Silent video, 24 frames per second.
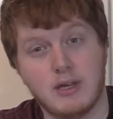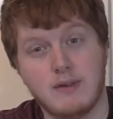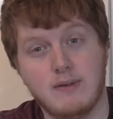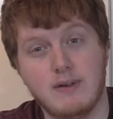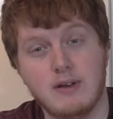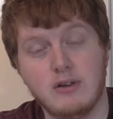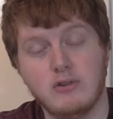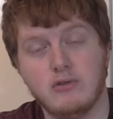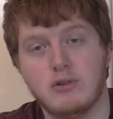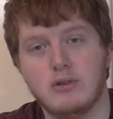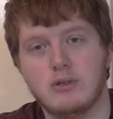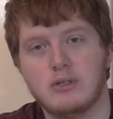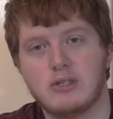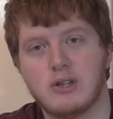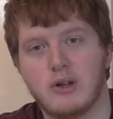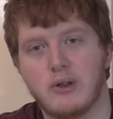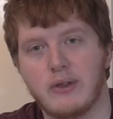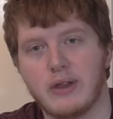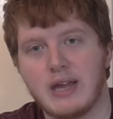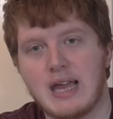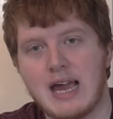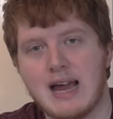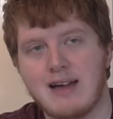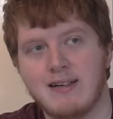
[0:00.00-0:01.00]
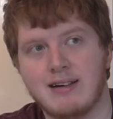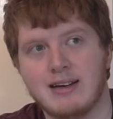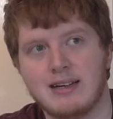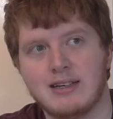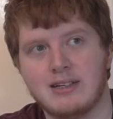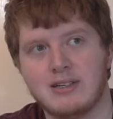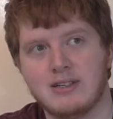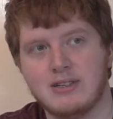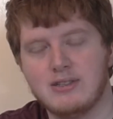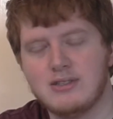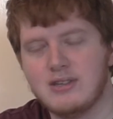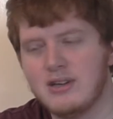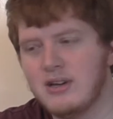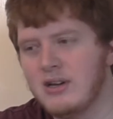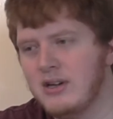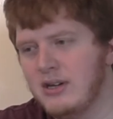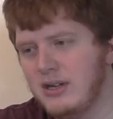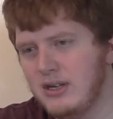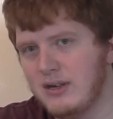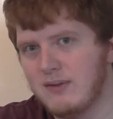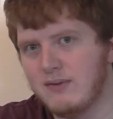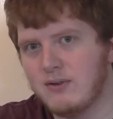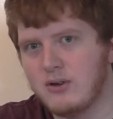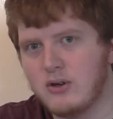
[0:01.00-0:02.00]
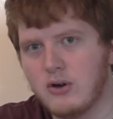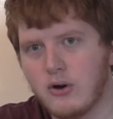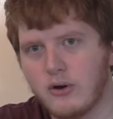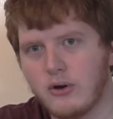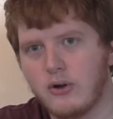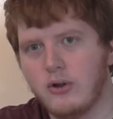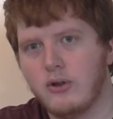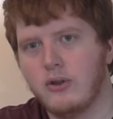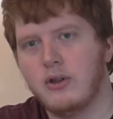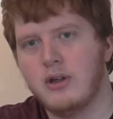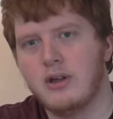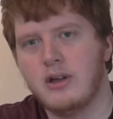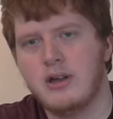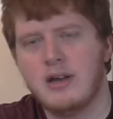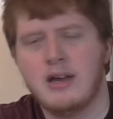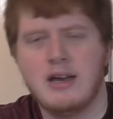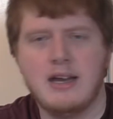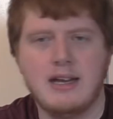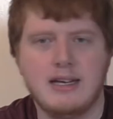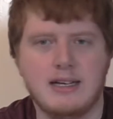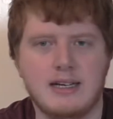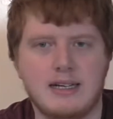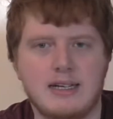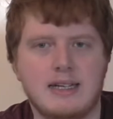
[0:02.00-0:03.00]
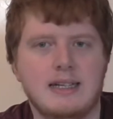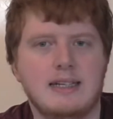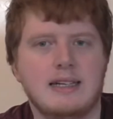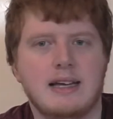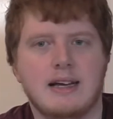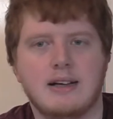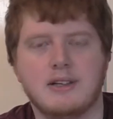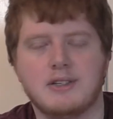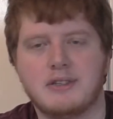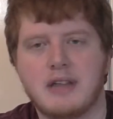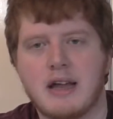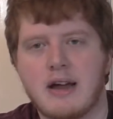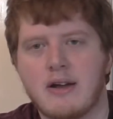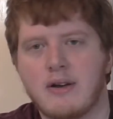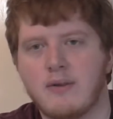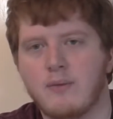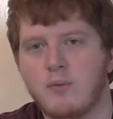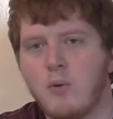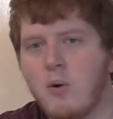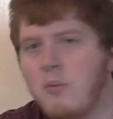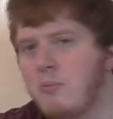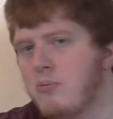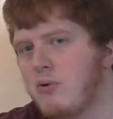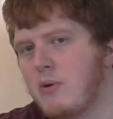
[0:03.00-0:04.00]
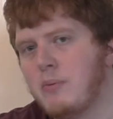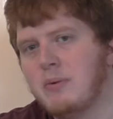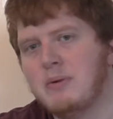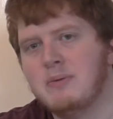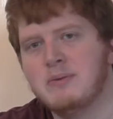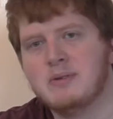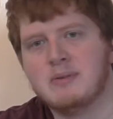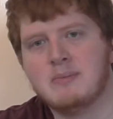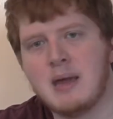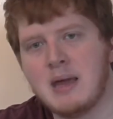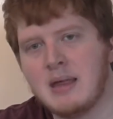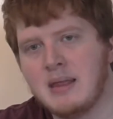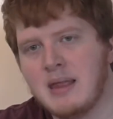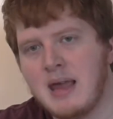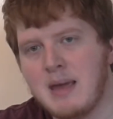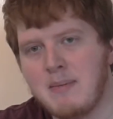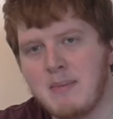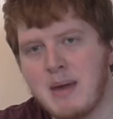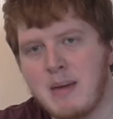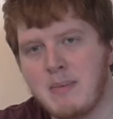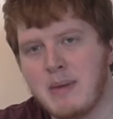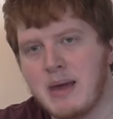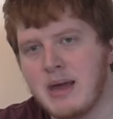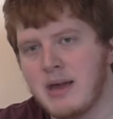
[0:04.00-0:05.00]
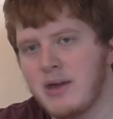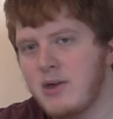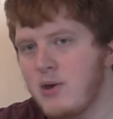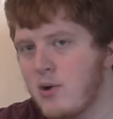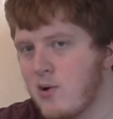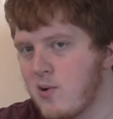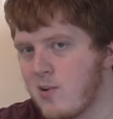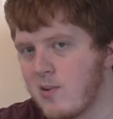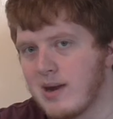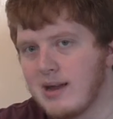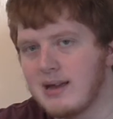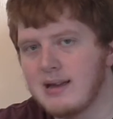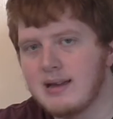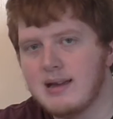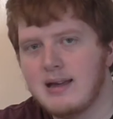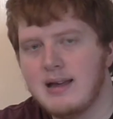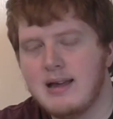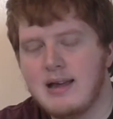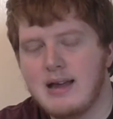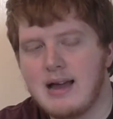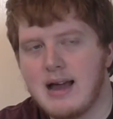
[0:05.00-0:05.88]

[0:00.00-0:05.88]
You've introduced all the characters, you've got all the details down of what problems they may be incurring,